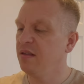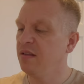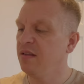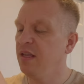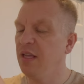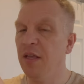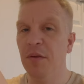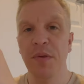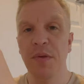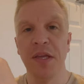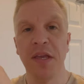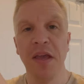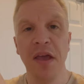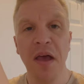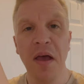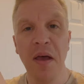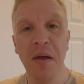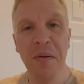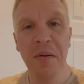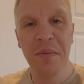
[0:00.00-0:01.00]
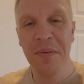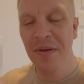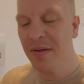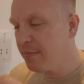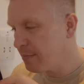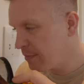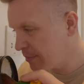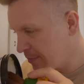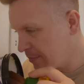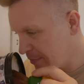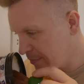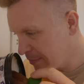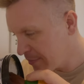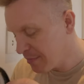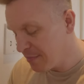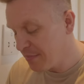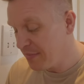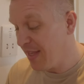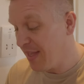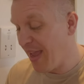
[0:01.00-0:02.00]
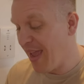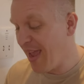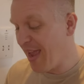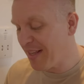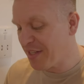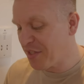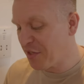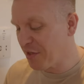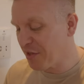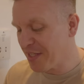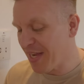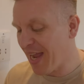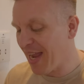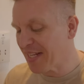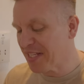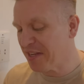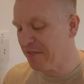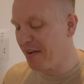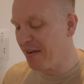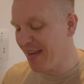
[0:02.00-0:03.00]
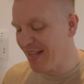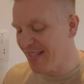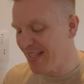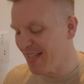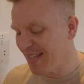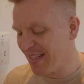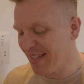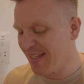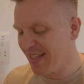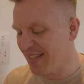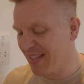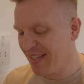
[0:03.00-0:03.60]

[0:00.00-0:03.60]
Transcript: here we go yeah it's time to activate it